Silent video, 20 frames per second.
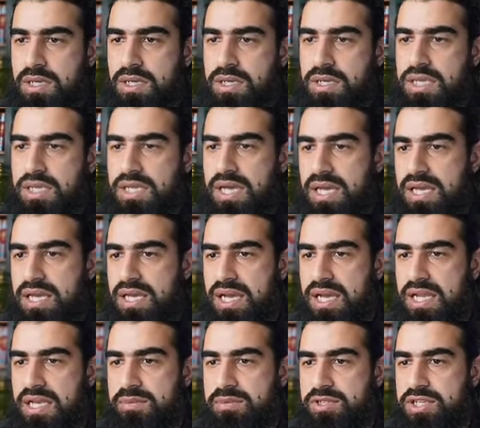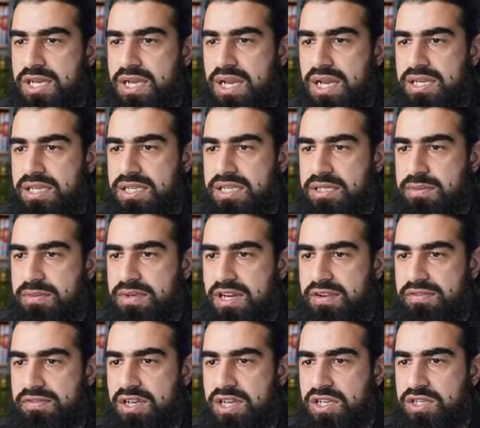Yahya Alam, Sheikh, I need some
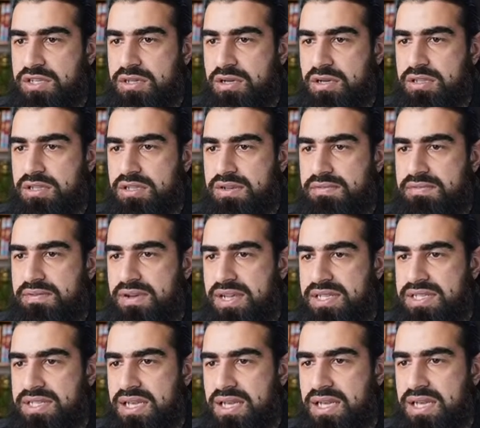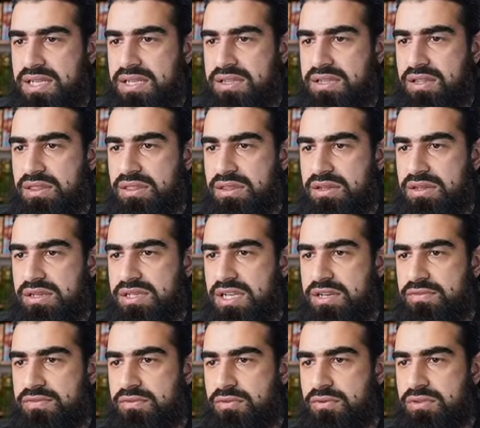clarification on the Fatiha in the third and
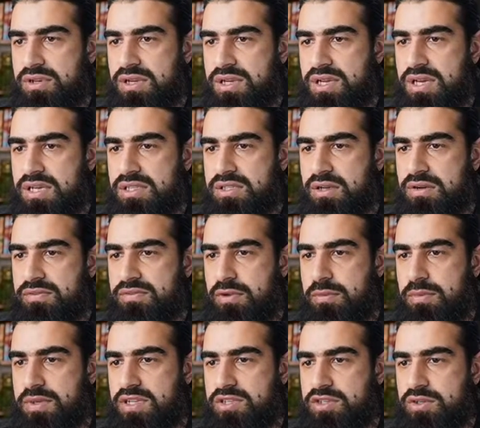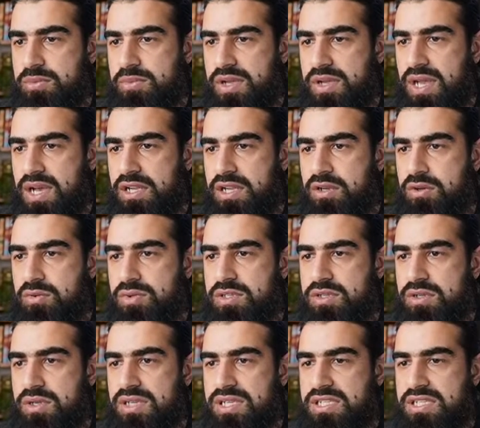fourth rakat of an obligatory prayer. I know it's
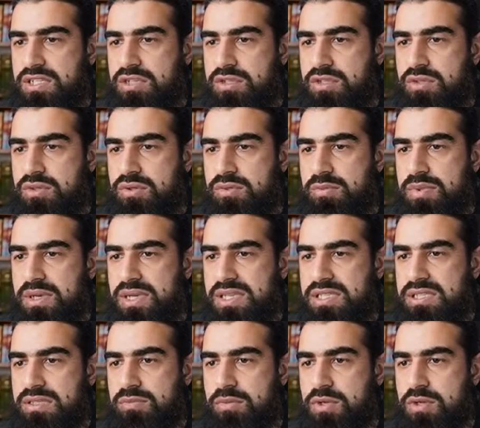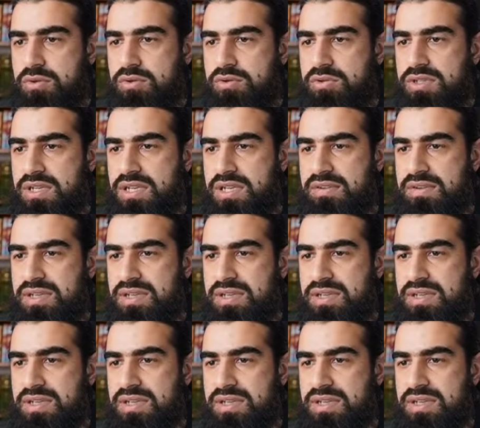not needed to do, but it's makruh to leave.